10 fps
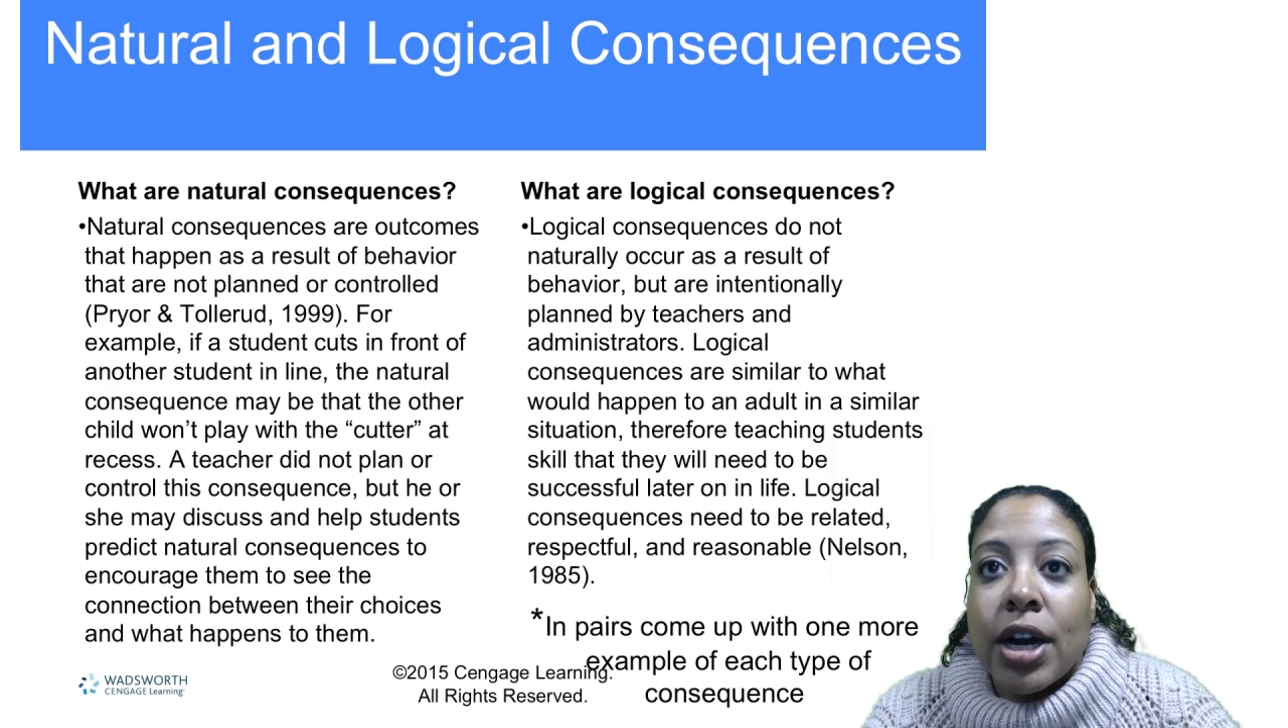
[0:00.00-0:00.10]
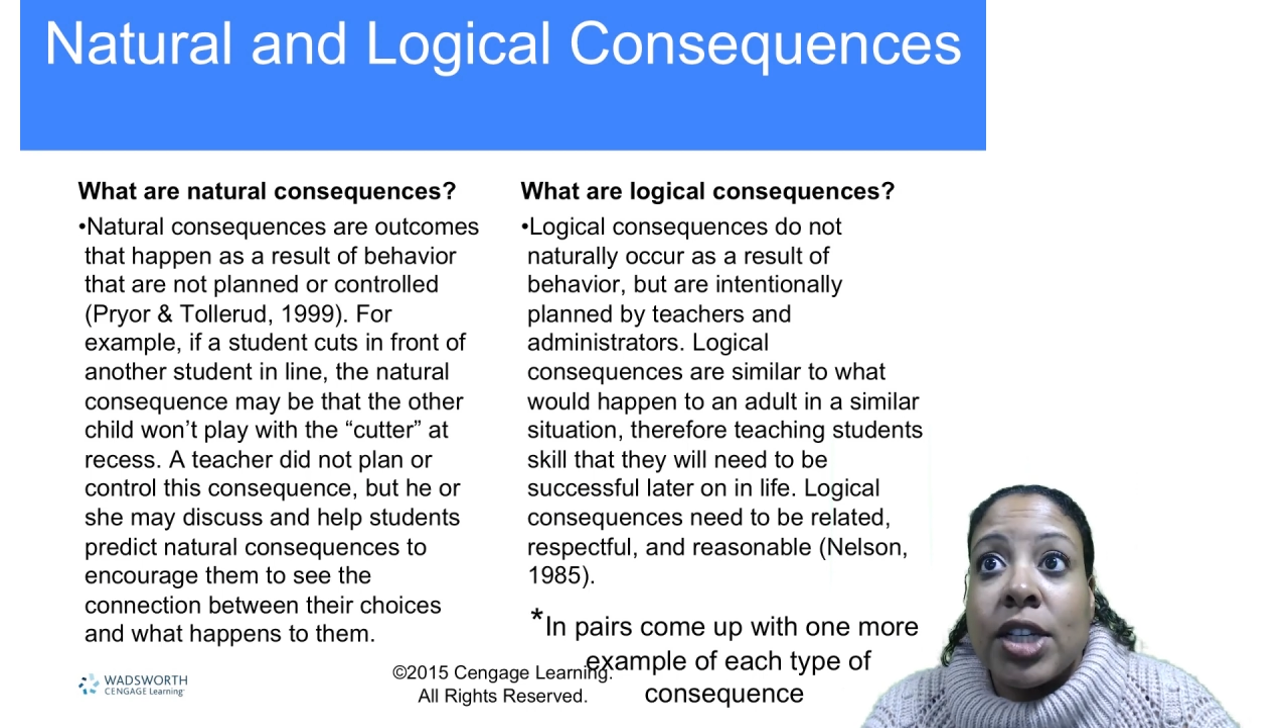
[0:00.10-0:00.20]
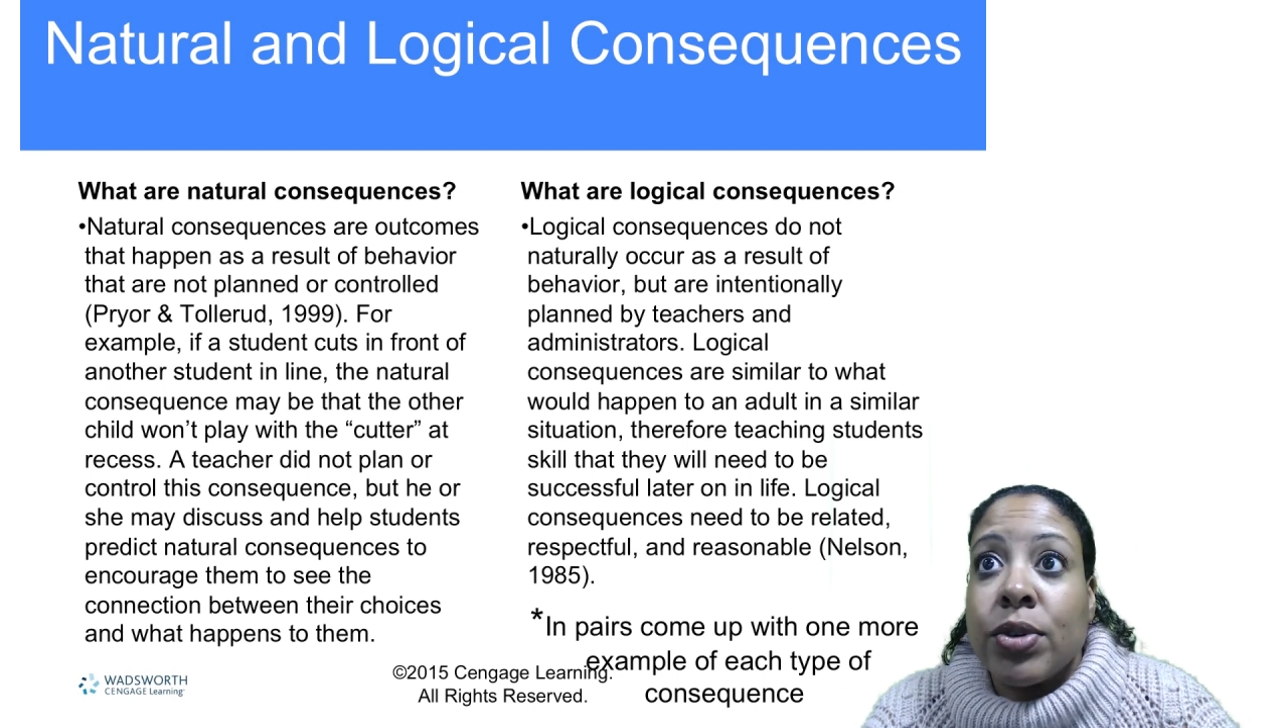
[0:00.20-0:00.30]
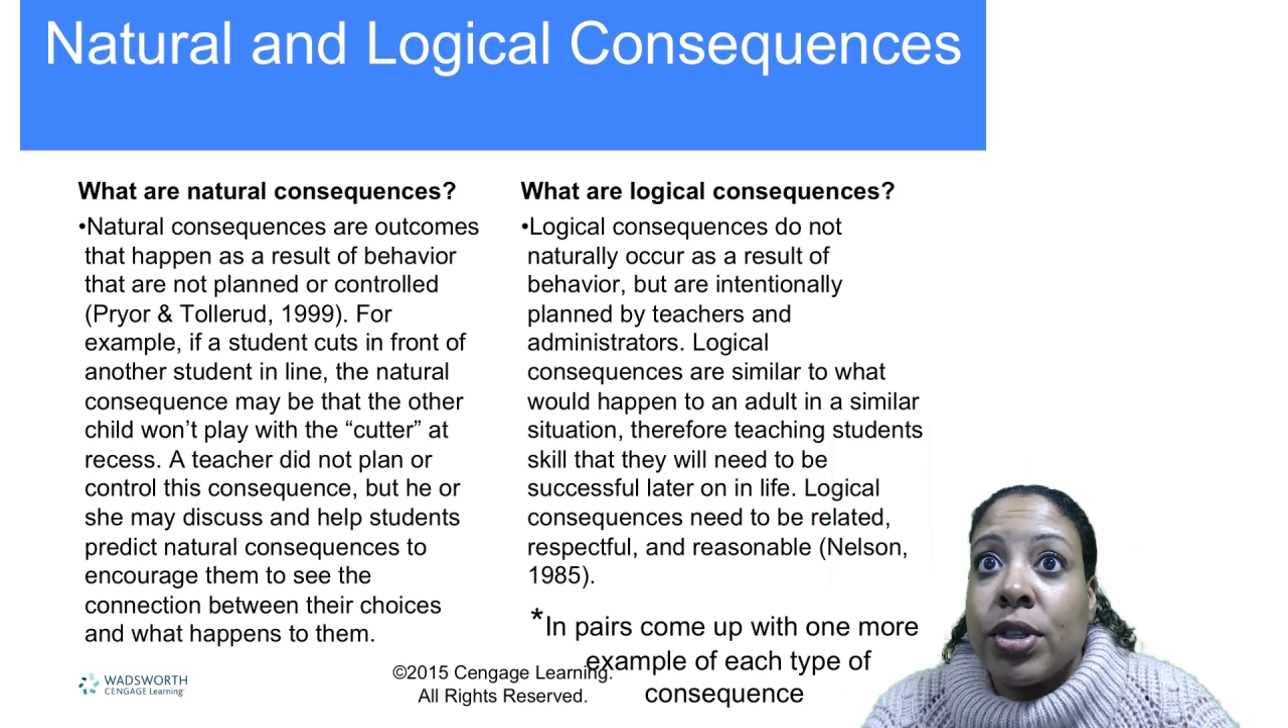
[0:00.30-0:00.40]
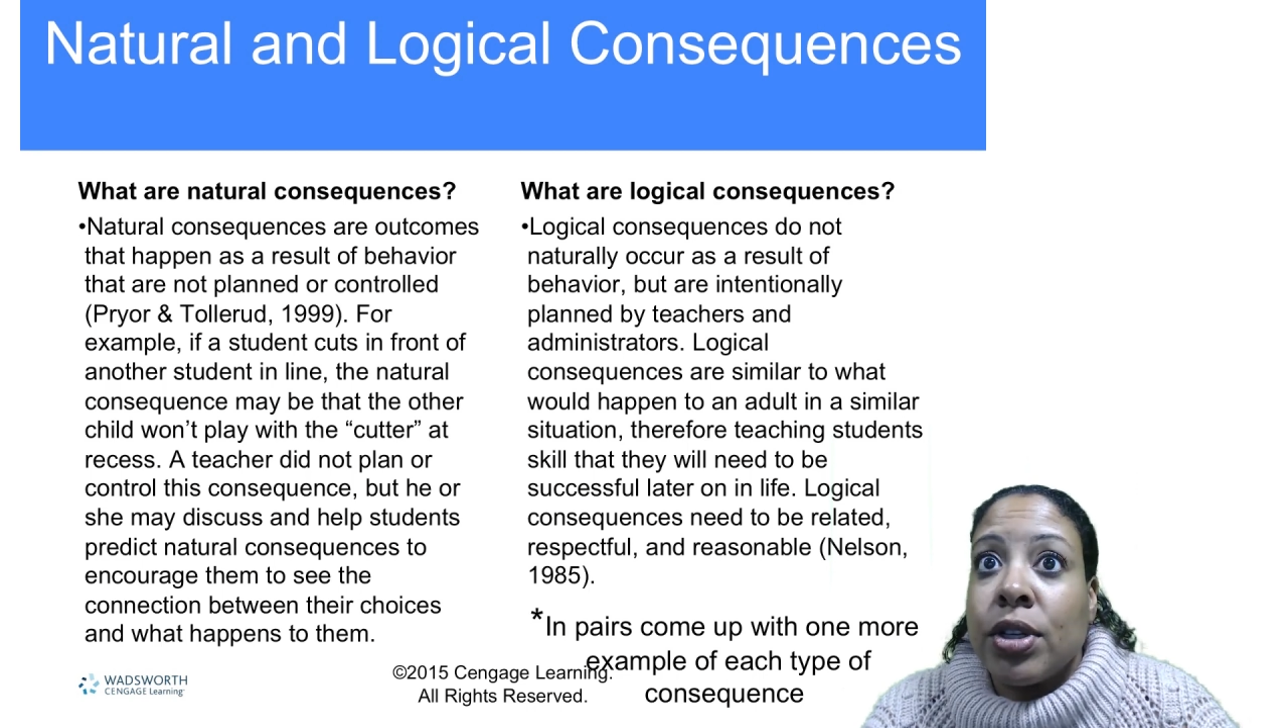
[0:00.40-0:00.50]
as
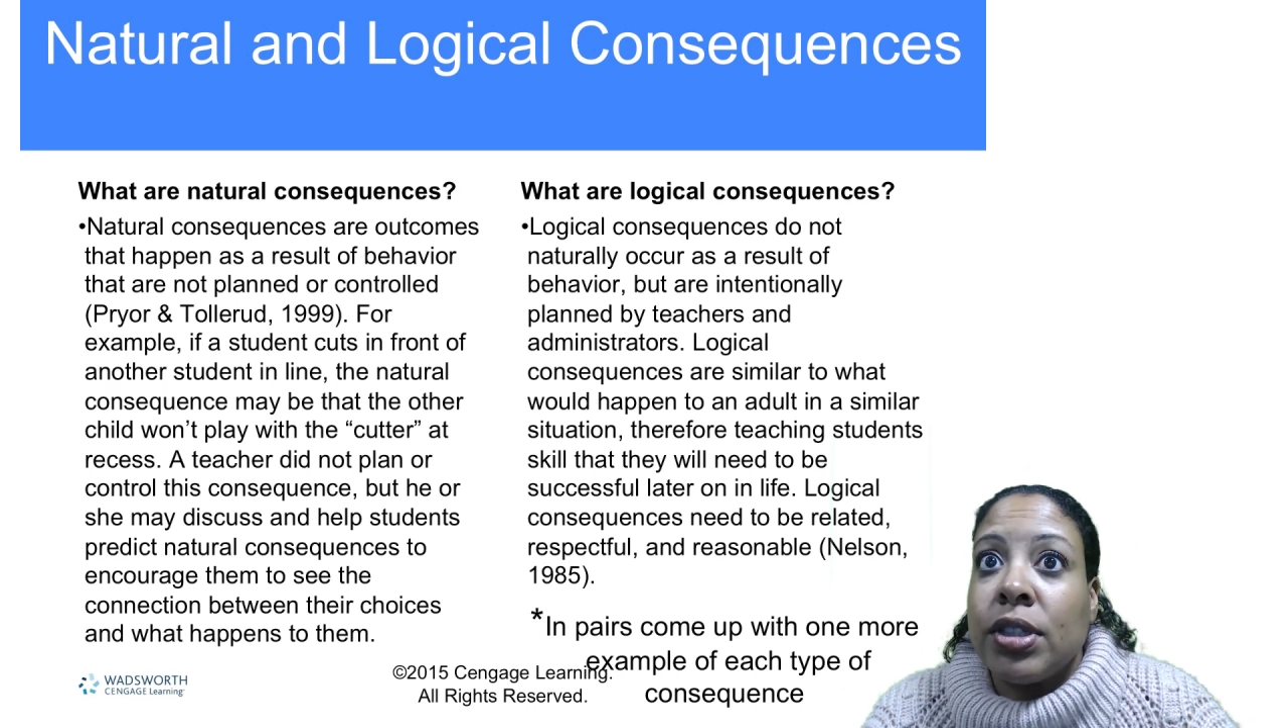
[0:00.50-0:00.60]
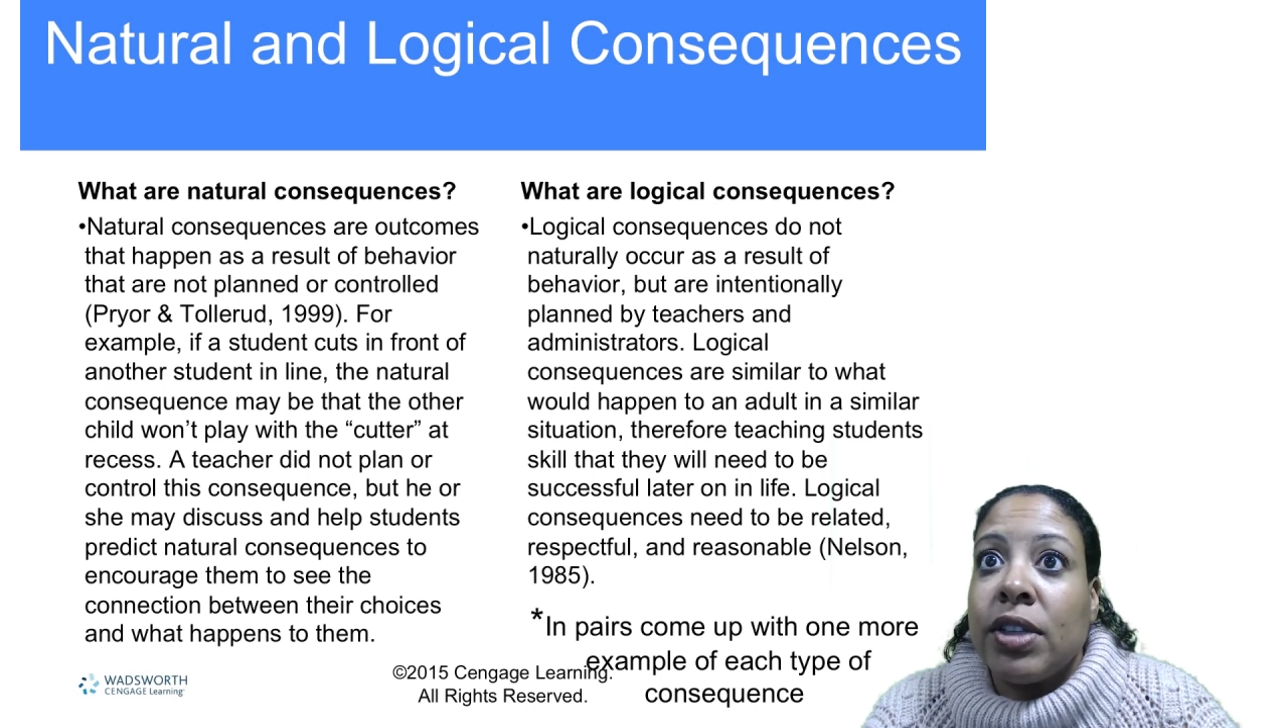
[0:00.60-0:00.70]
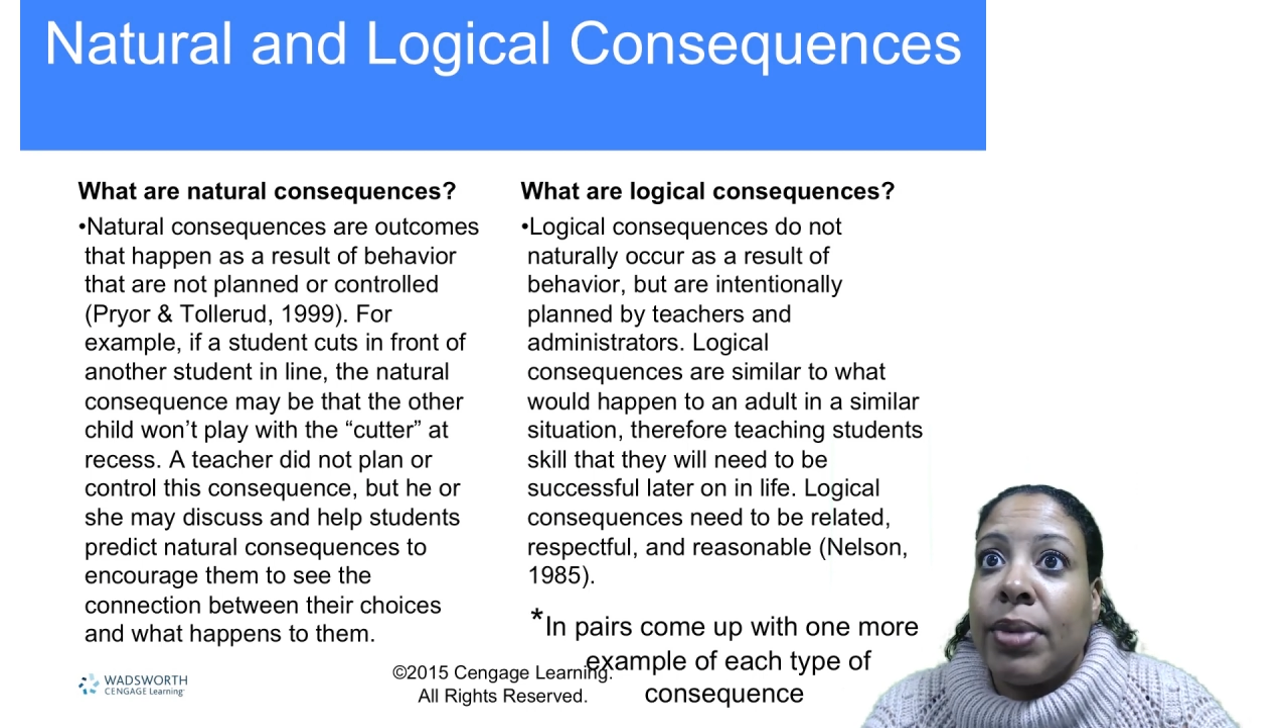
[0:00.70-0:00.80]
a result of